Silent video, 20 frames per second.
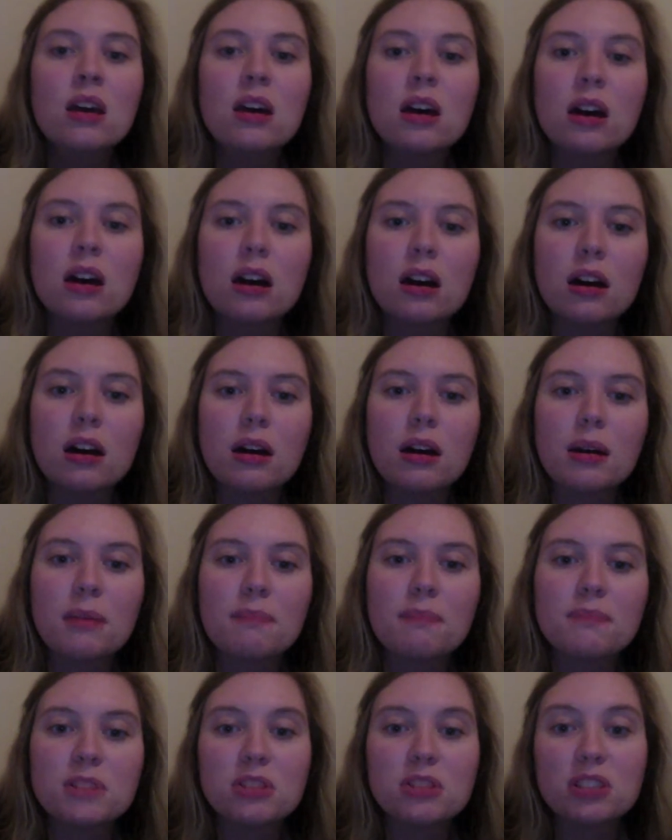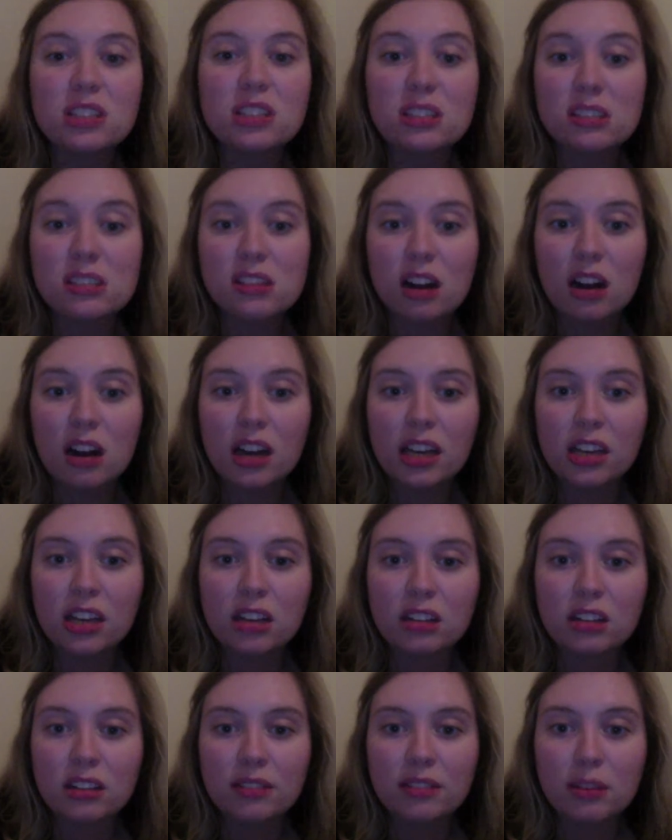So this is not a Young
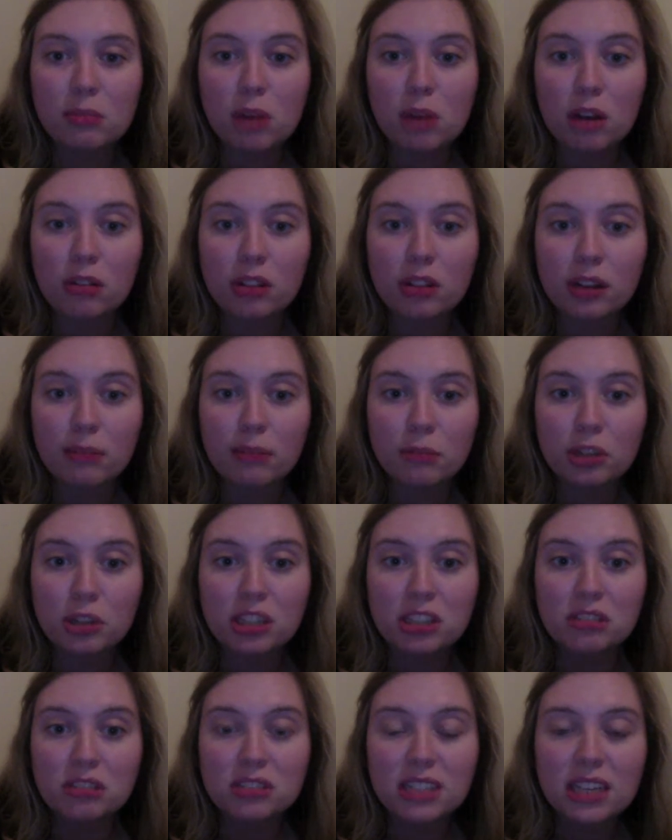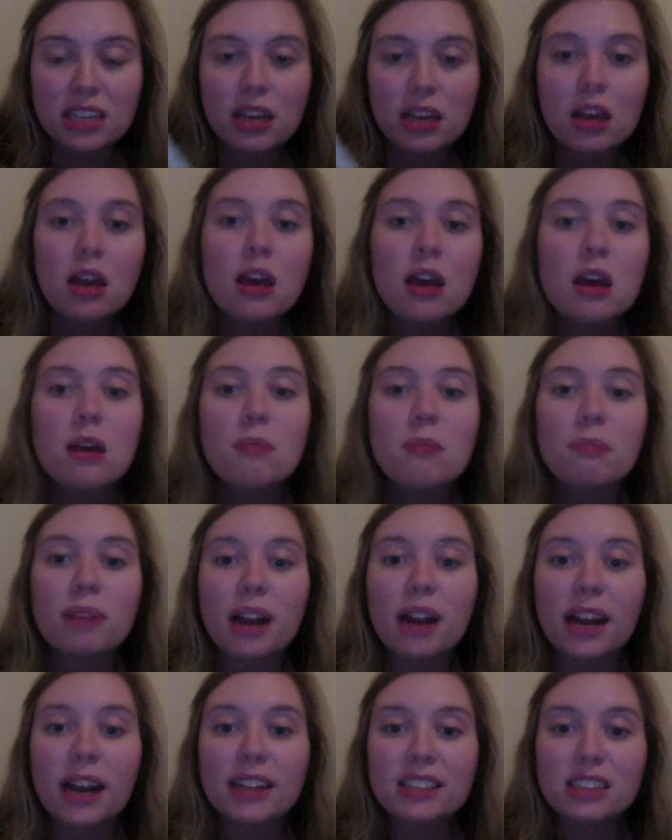Living bottle that I'm reusing, but
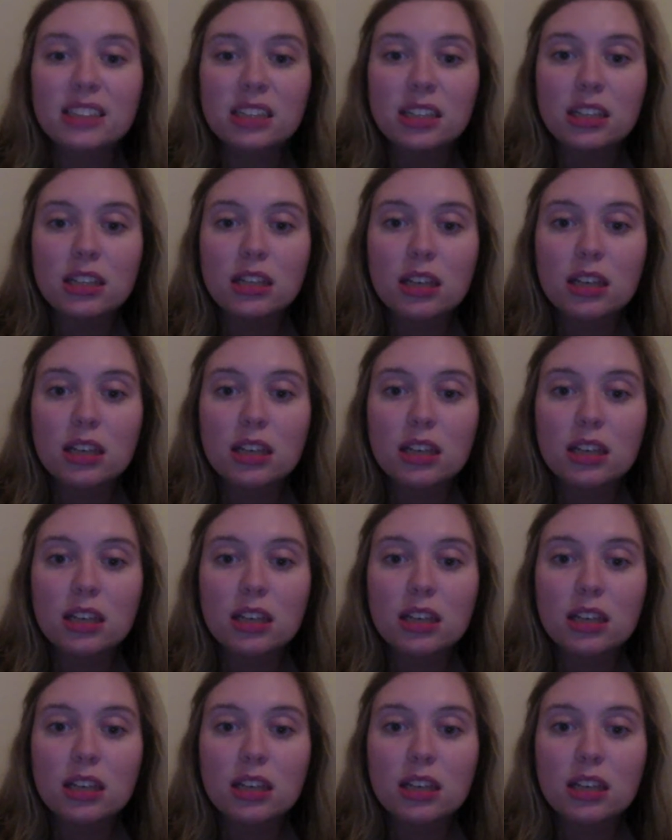I did